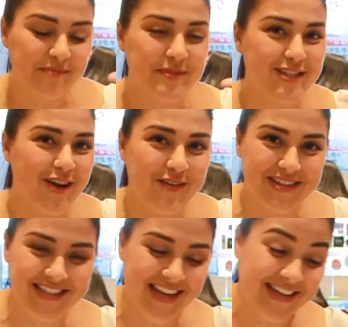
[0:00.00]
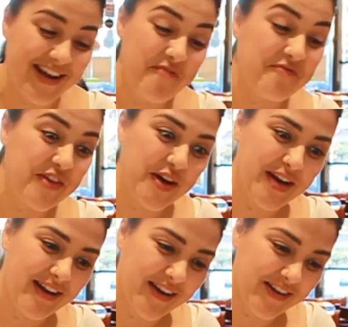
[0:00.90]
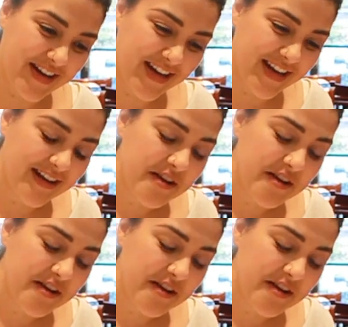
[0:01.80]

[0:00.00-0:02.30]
I'm so excited, I'm very hungry.